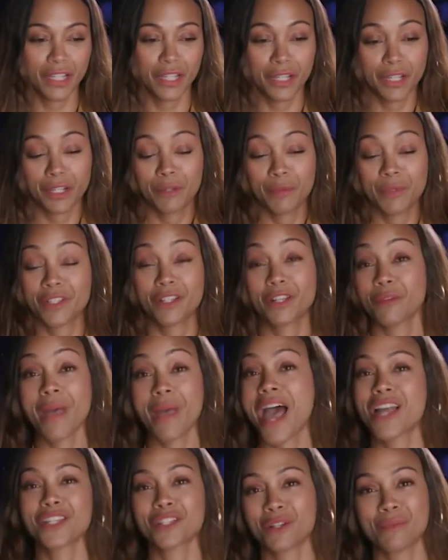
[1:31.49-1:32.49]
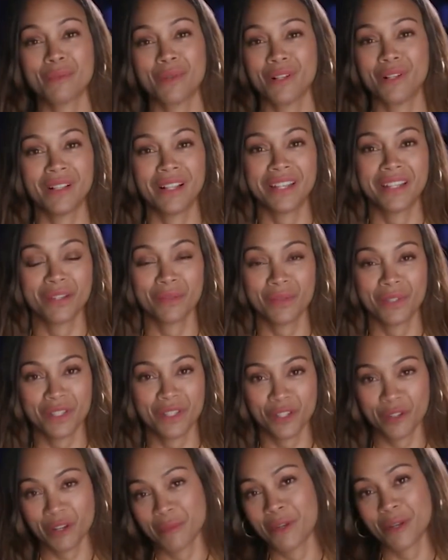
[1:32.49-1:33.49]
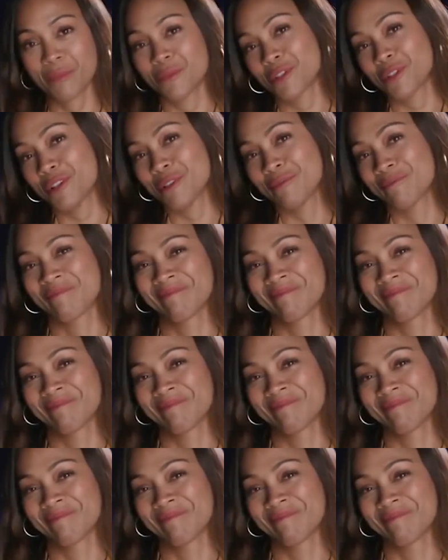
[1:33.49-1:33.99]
it was unimaginable and it was a dream come true.